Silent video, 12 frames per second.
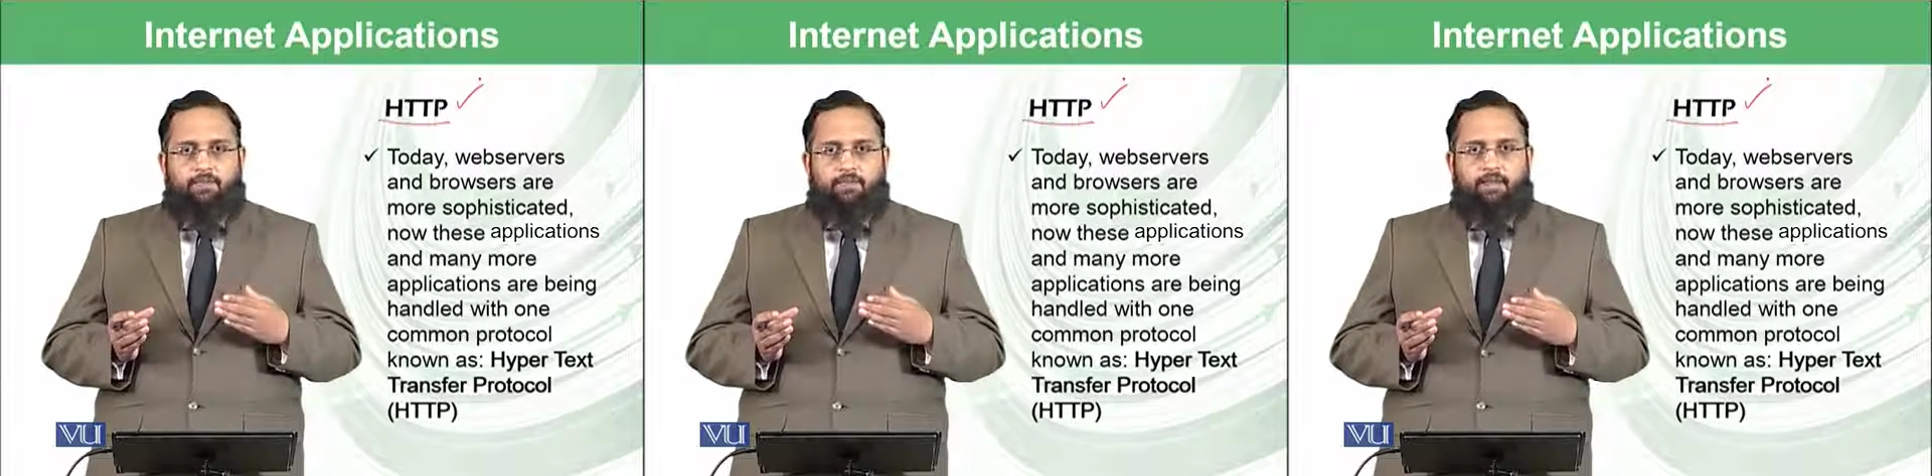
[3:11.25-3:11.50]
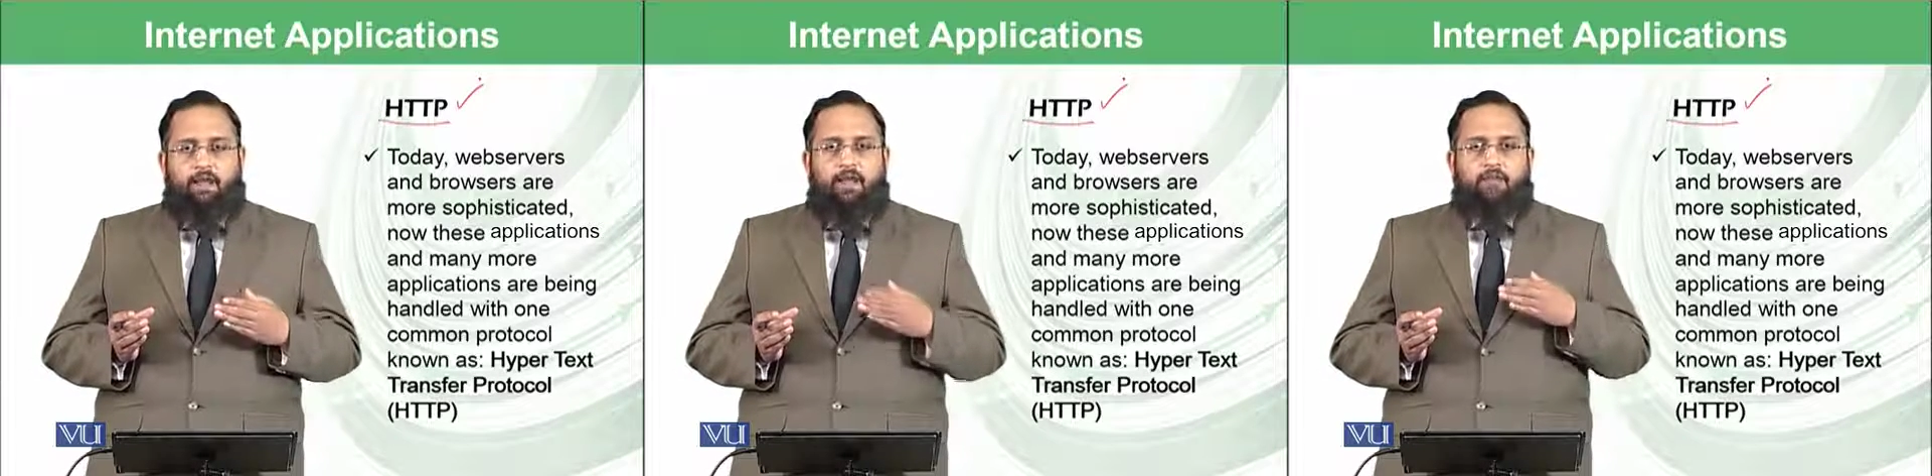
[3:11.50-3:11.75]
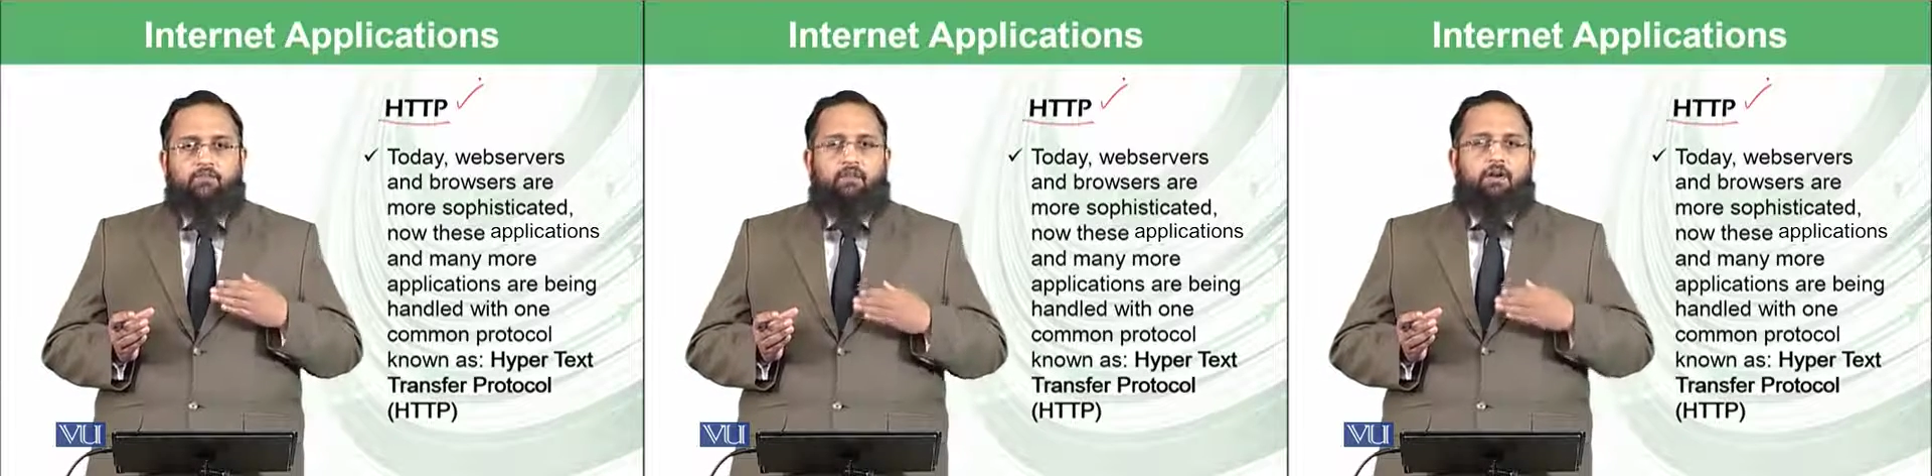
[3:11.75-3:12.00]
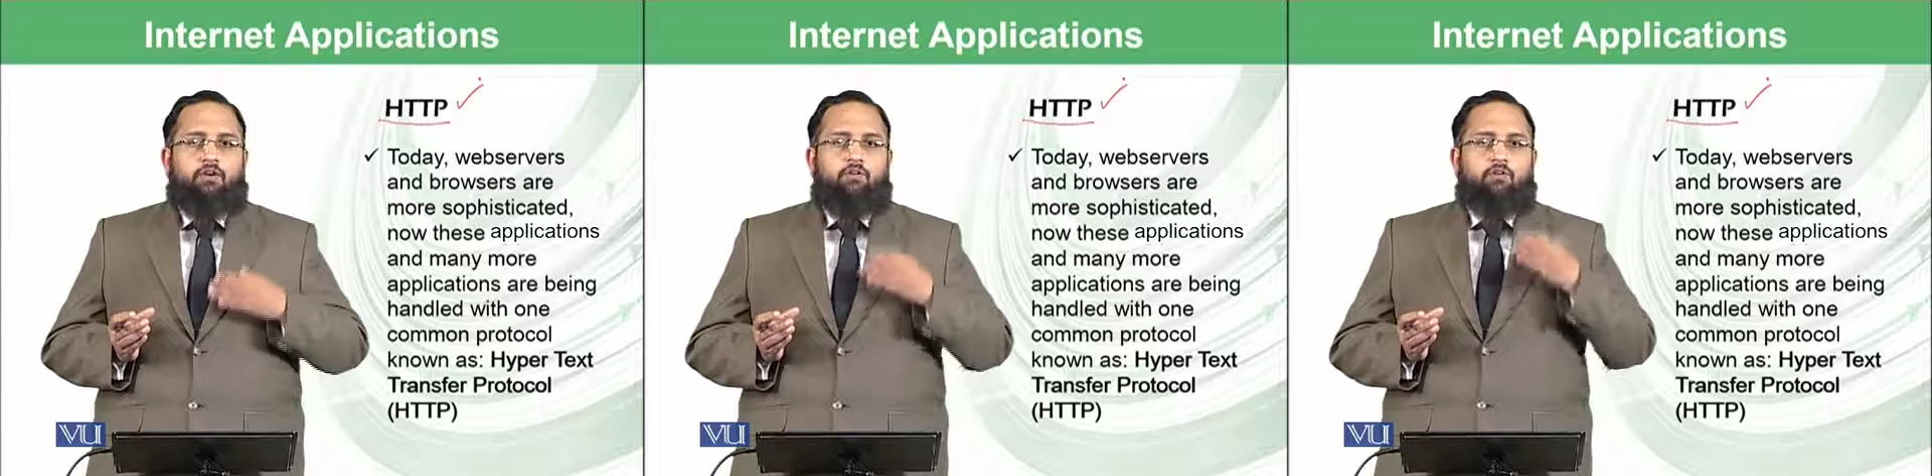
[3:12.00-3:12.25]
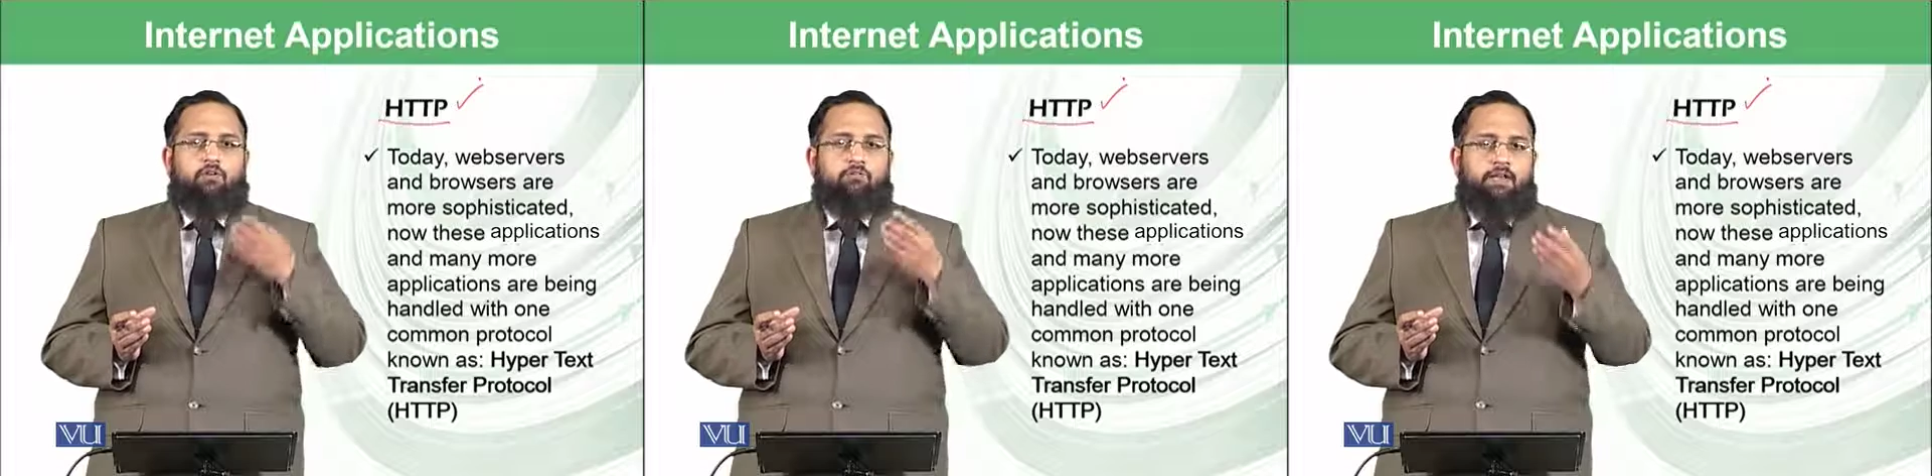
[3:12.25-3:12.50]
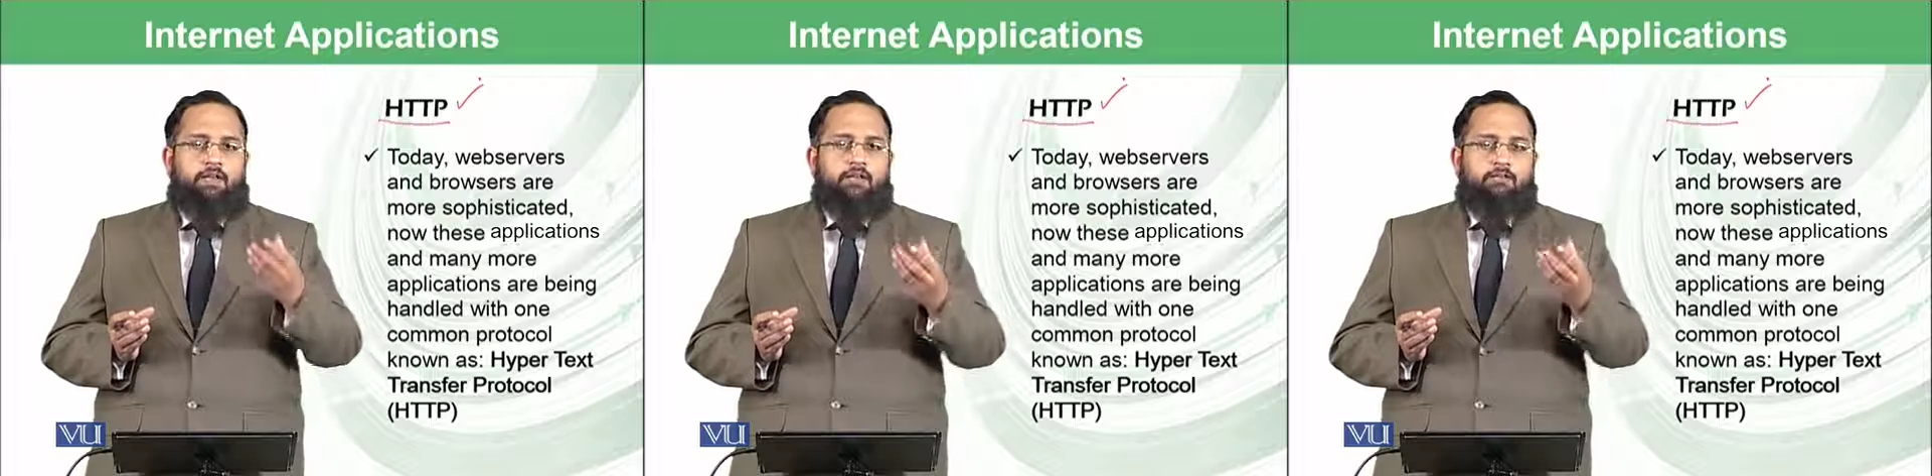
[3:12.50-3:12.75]
client want to
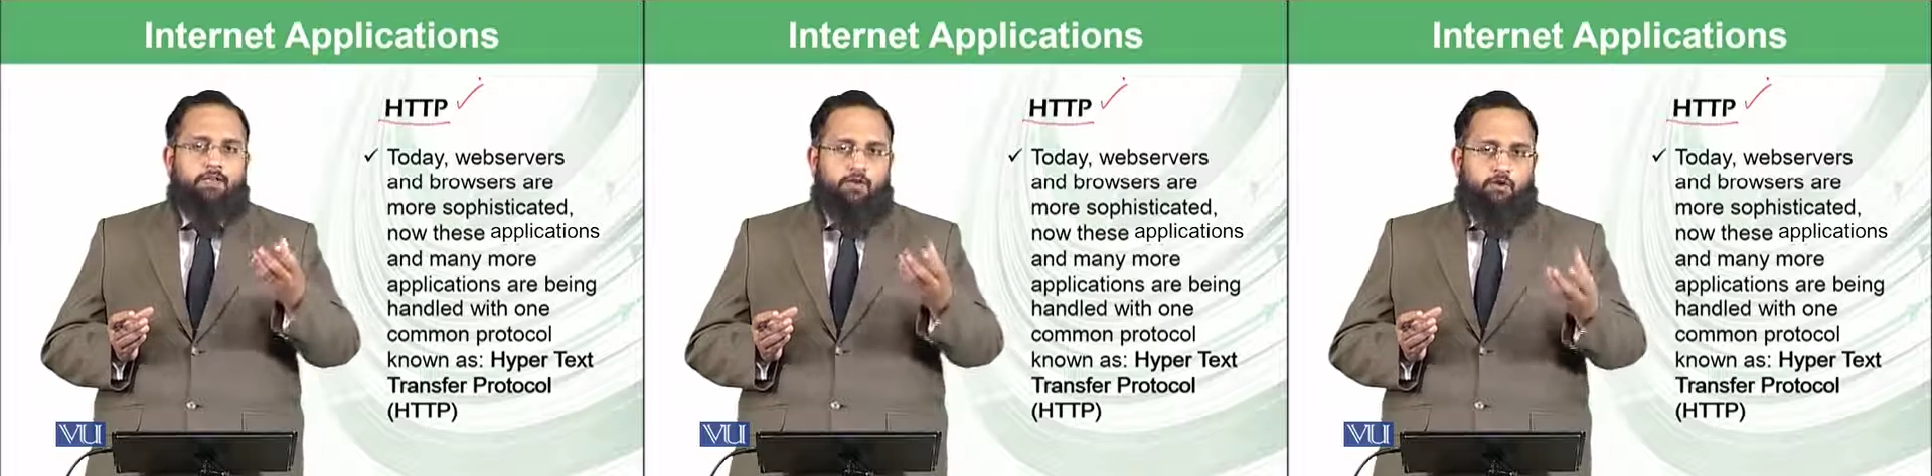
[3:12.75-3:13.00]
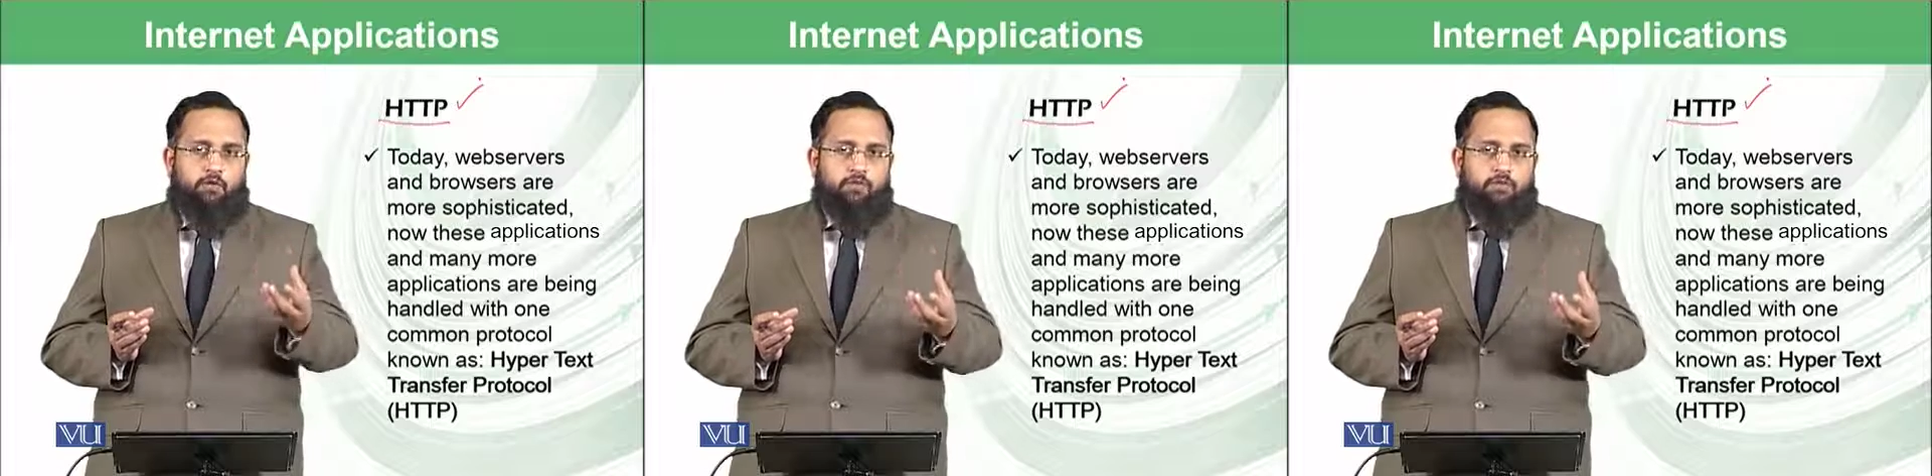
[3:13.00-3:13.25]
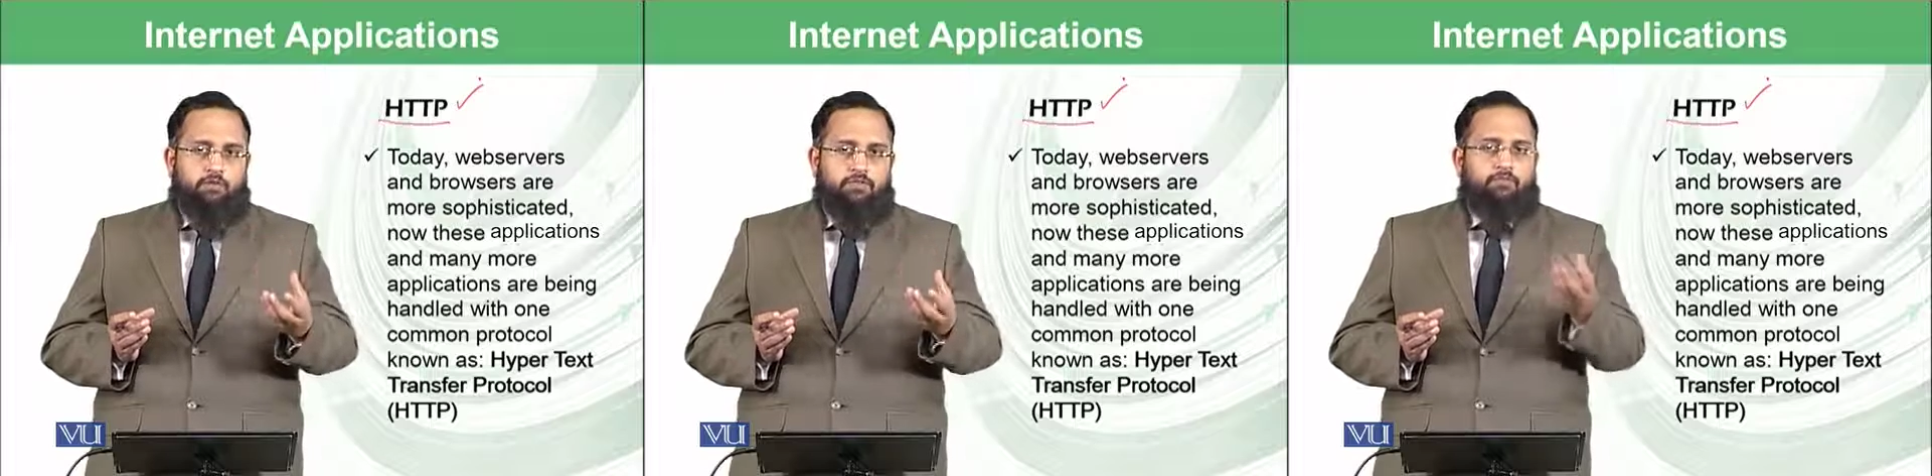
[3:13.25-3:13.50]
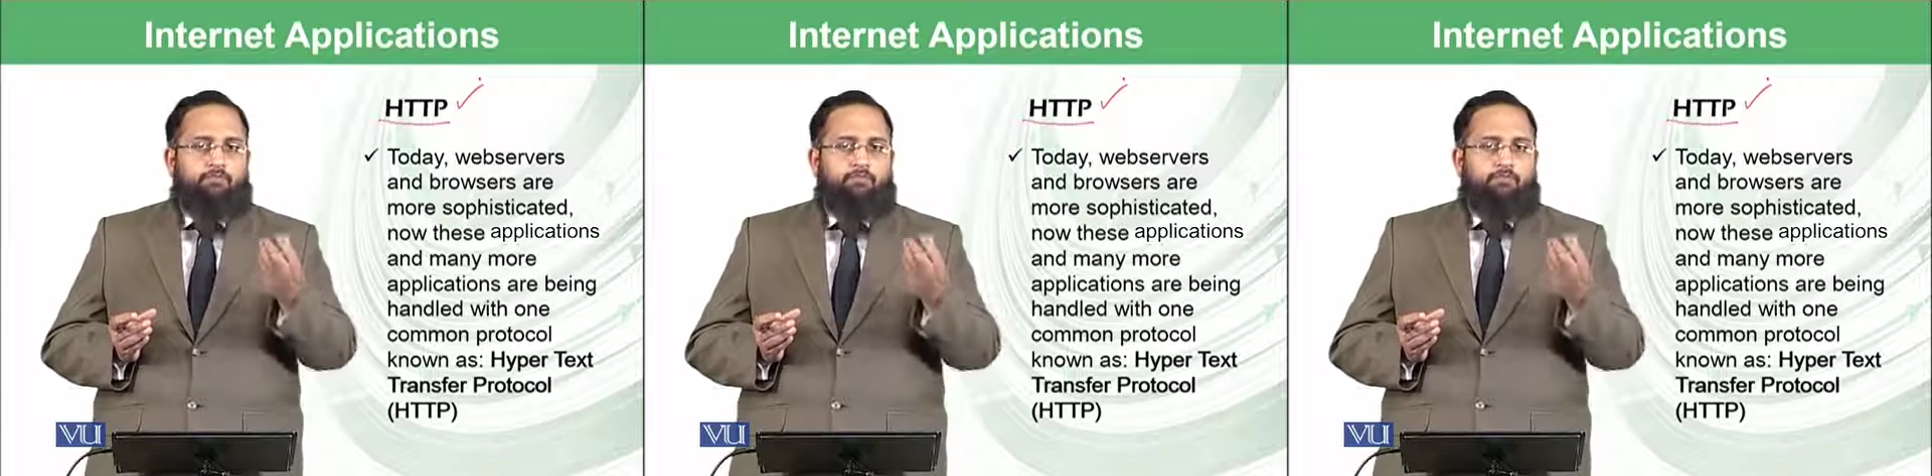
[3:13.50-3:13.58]
read the news,